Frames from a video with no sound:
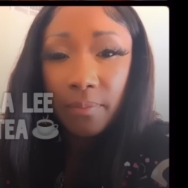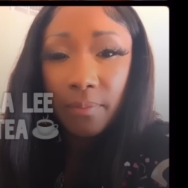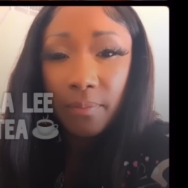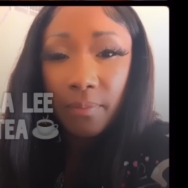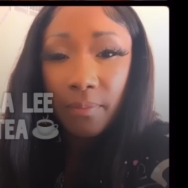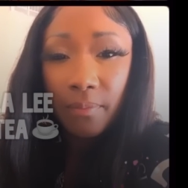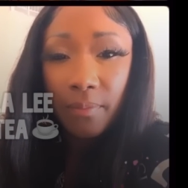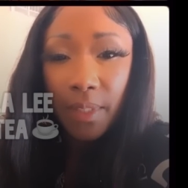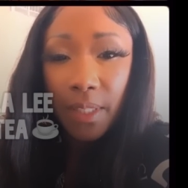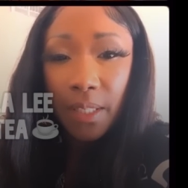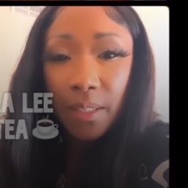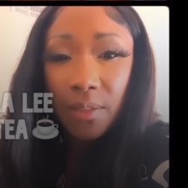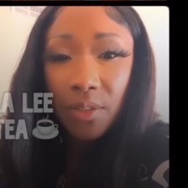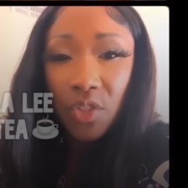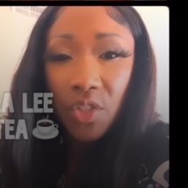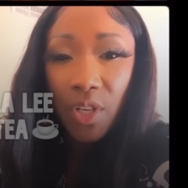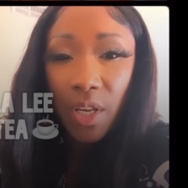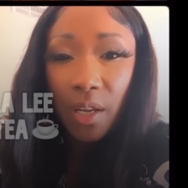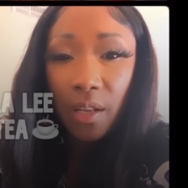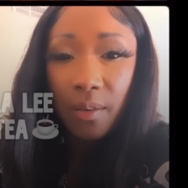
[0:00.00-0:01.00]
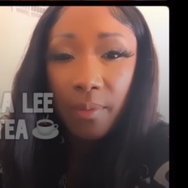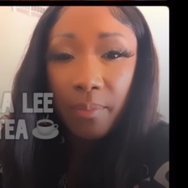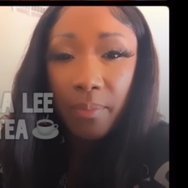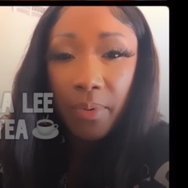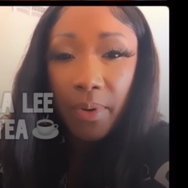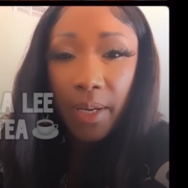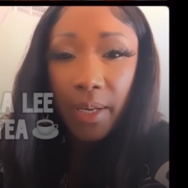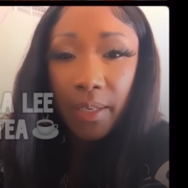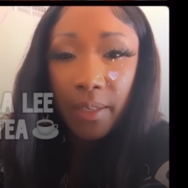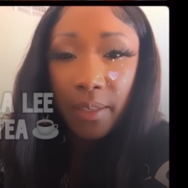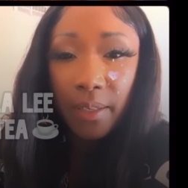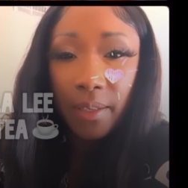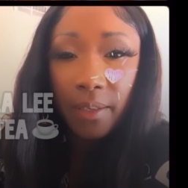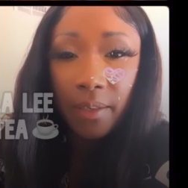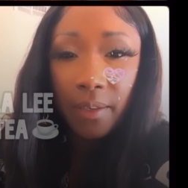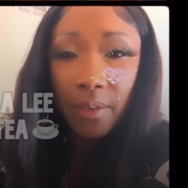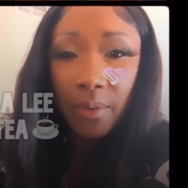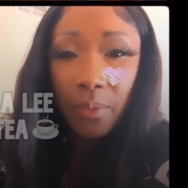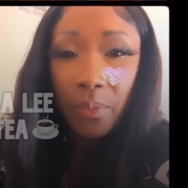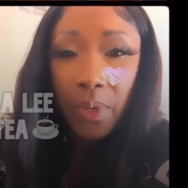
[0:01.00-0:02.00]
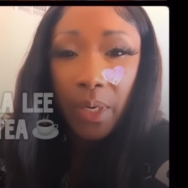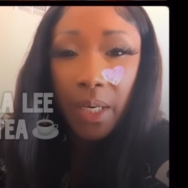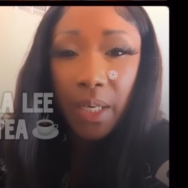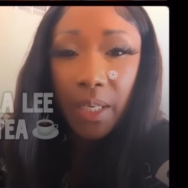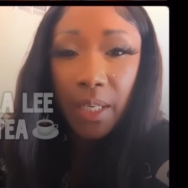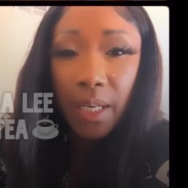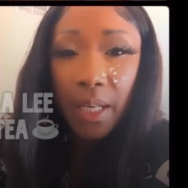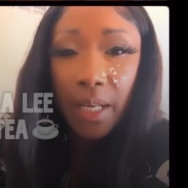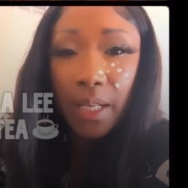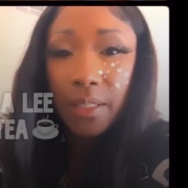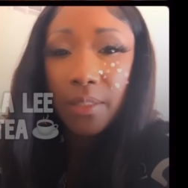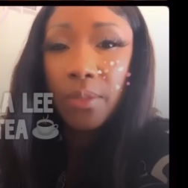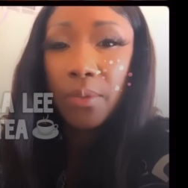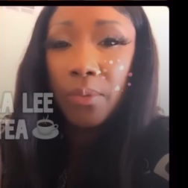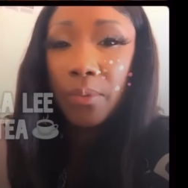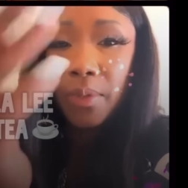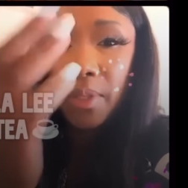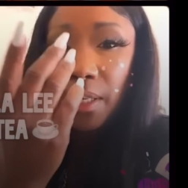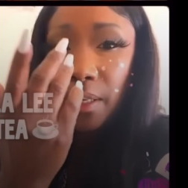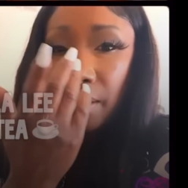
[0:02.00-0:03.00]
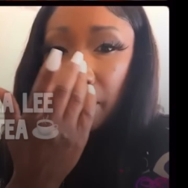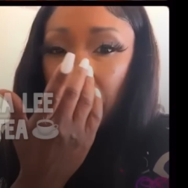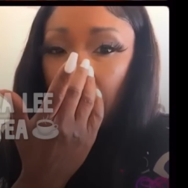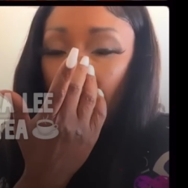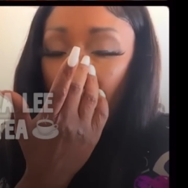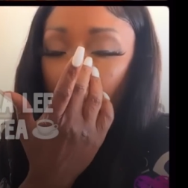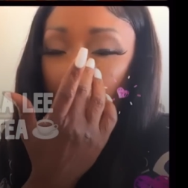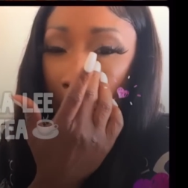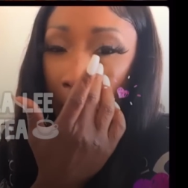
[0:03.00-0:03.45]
Is Jaden pregnant? Where can I tune in?